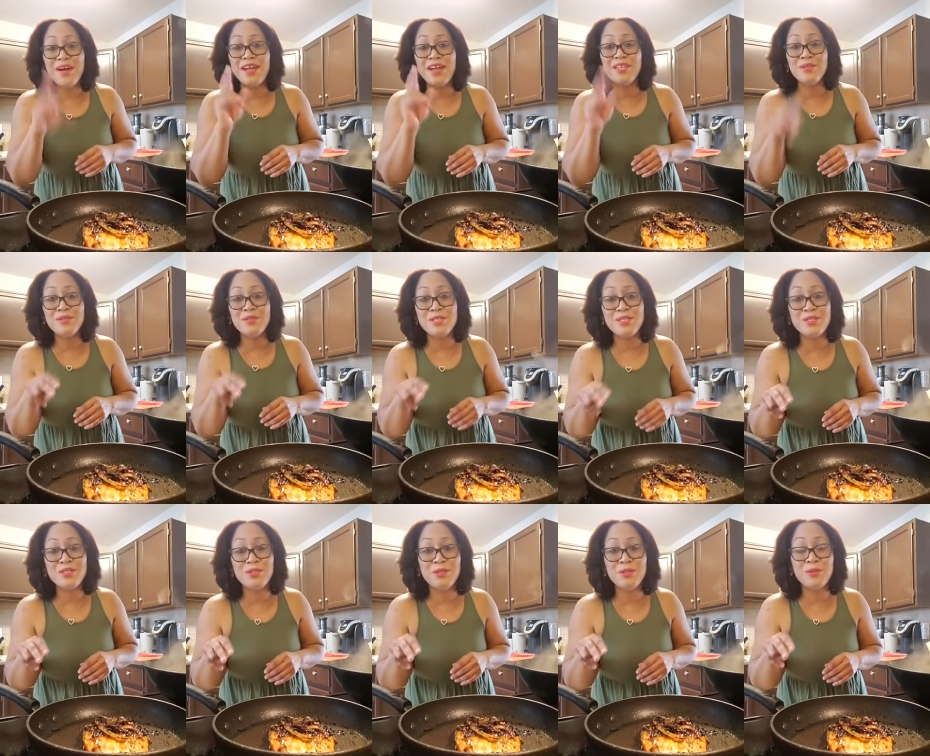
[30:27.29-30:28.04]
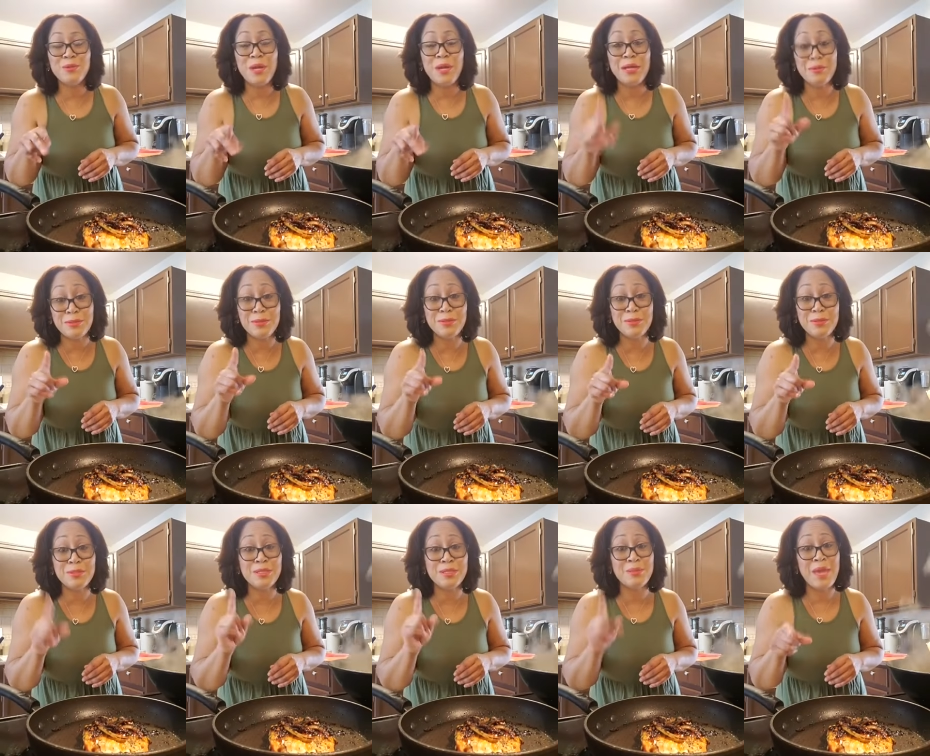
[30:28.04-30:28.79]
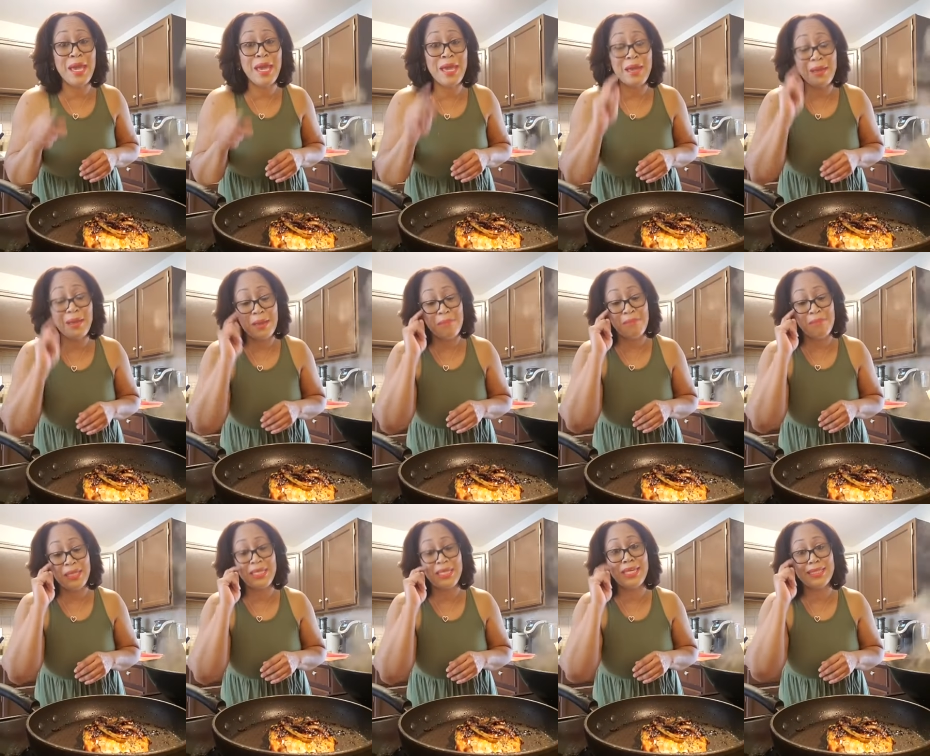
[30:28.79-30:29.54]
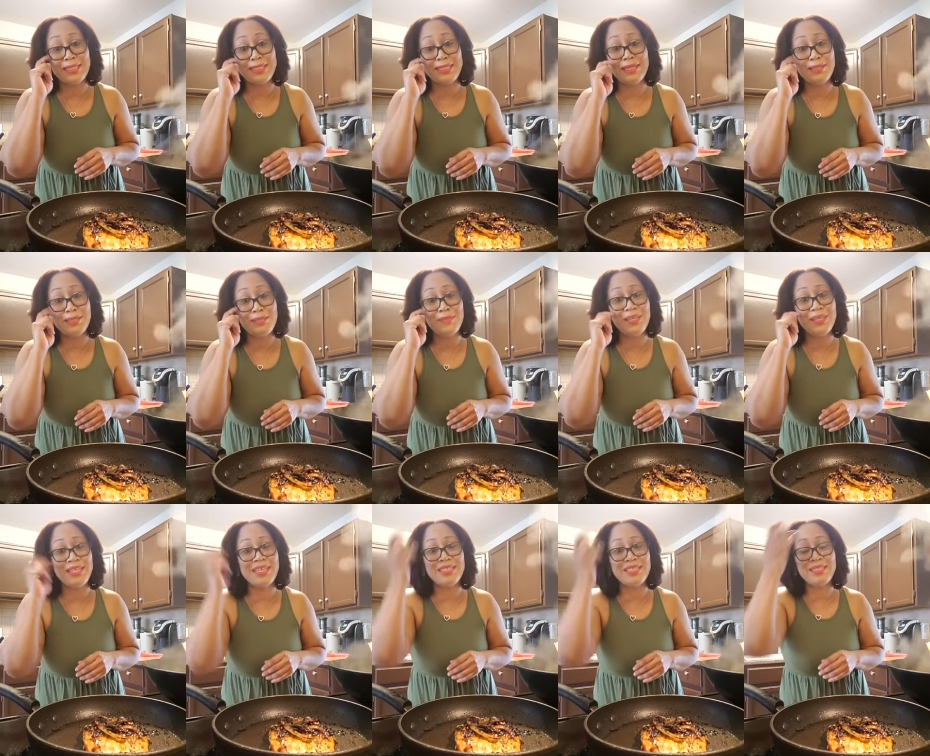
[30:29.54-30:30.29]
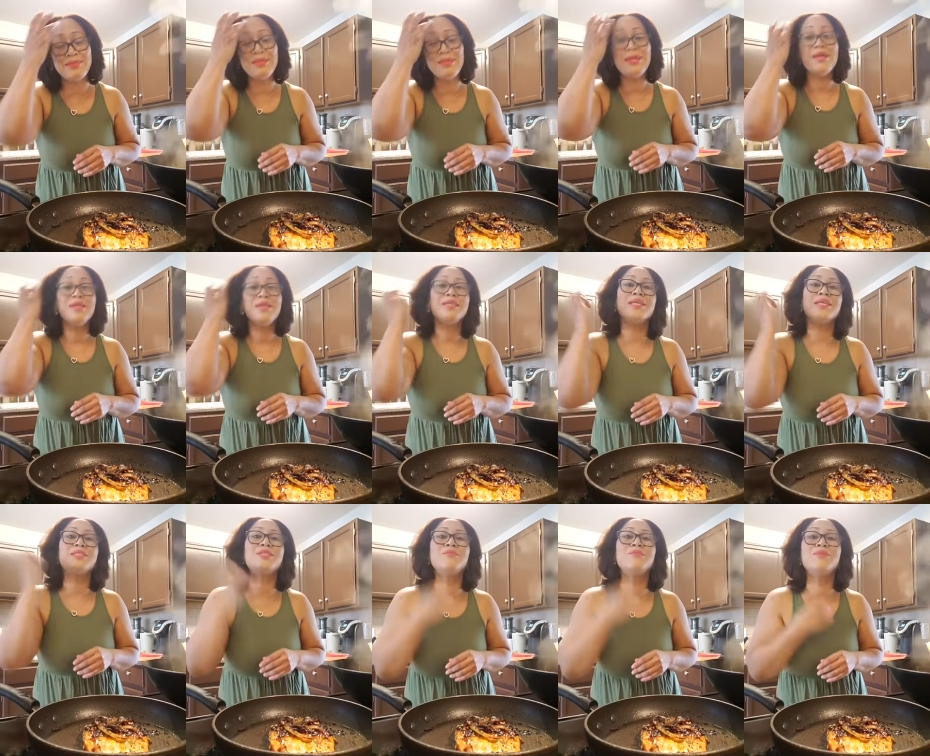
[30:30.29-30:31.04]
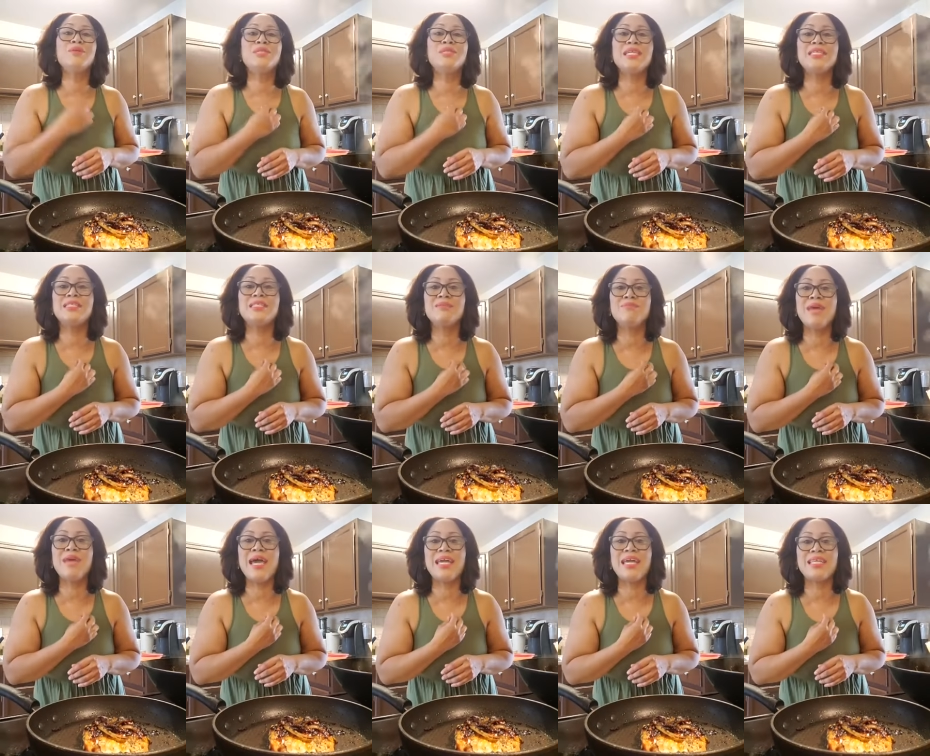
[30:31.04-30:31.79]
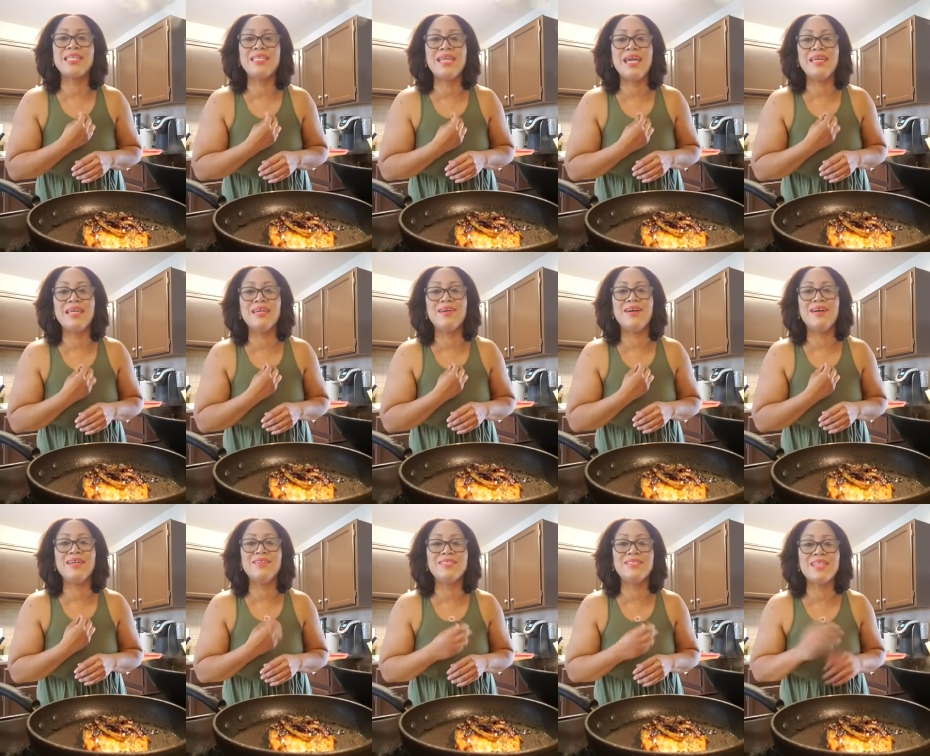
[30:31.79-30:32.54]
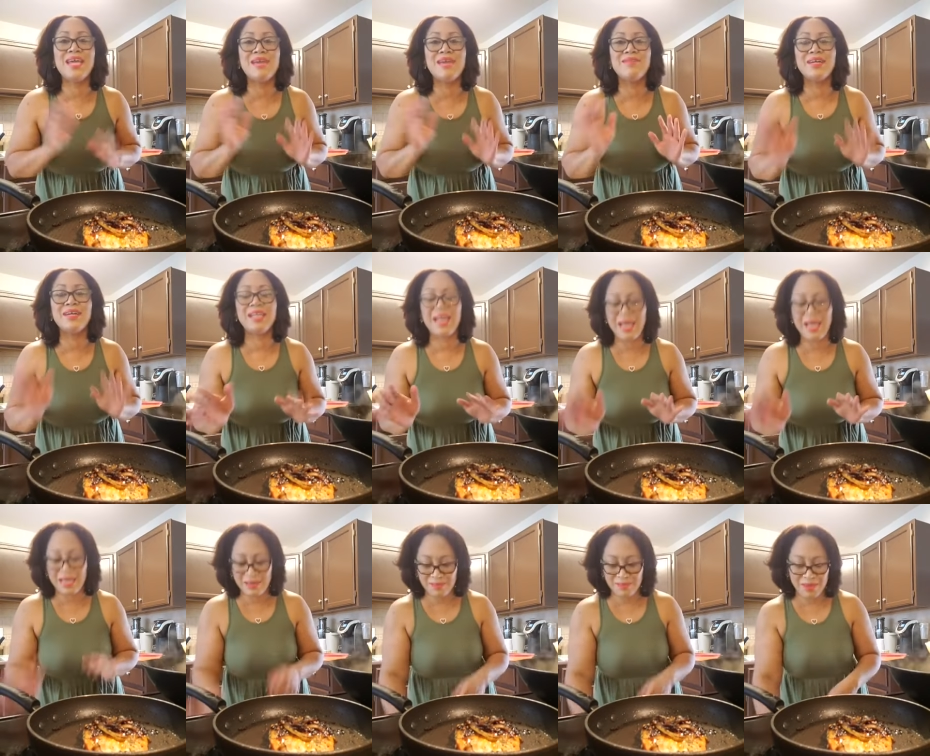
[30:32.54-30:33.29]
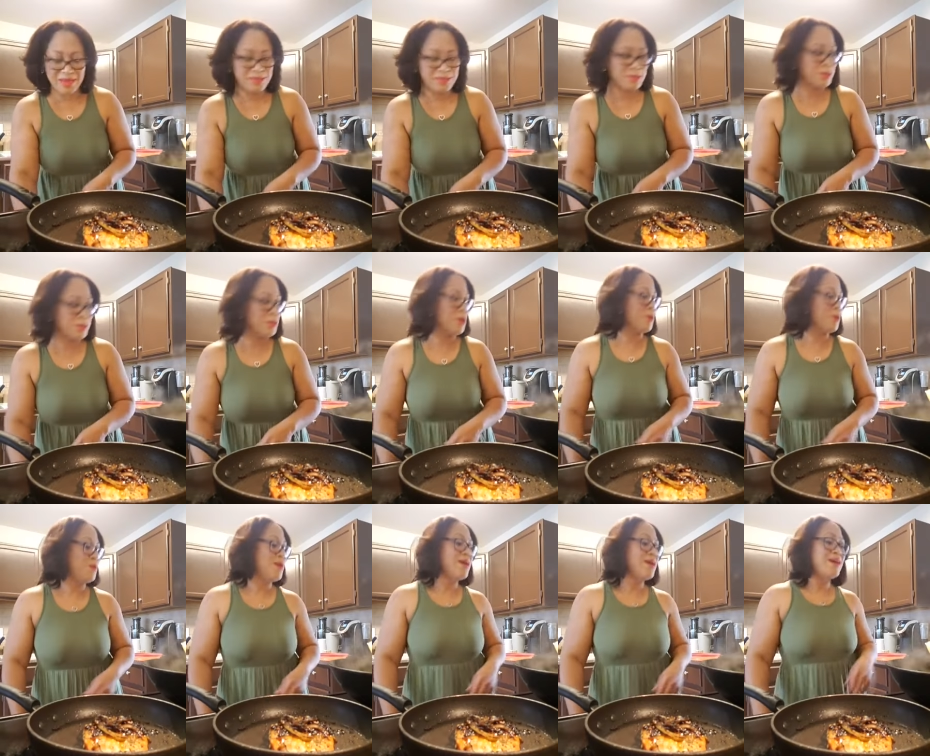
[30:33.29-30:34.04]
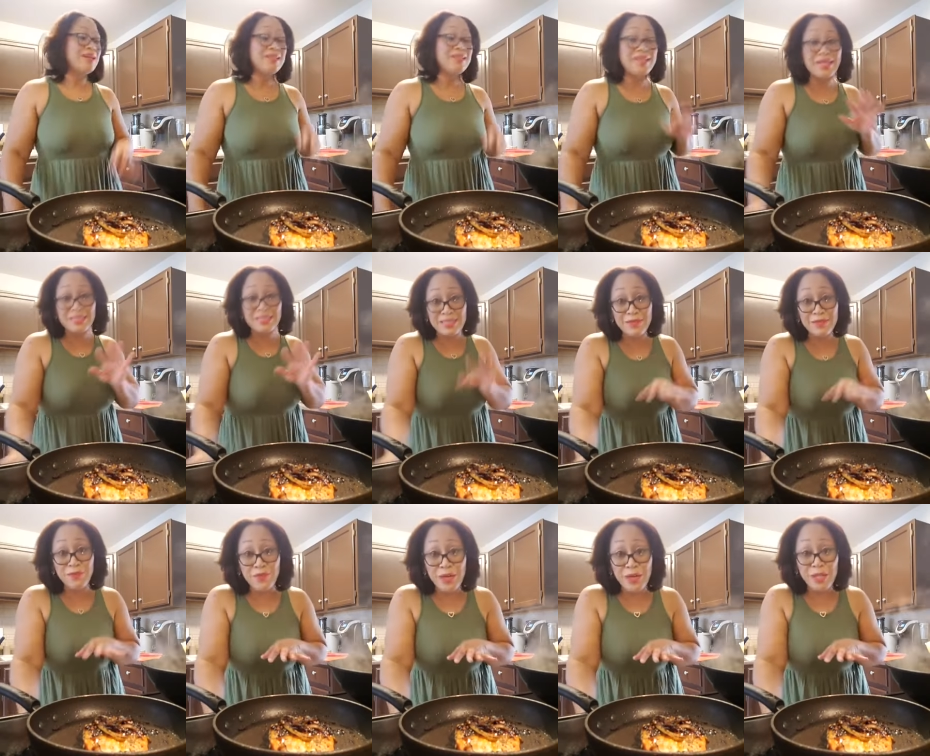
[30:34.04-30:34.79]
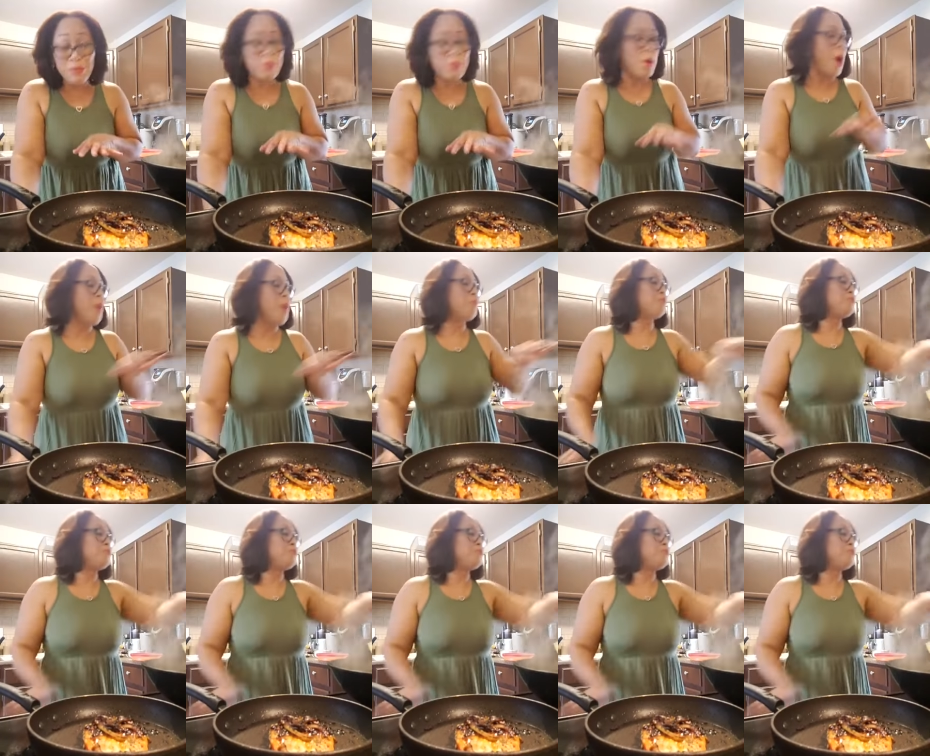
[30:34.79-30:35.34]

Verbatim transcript: used to do I used to do some hair in my kitchen. I used to be a kitchen kitchen beautician back in the day, y'all. I used to have a client base too. That's the funny part.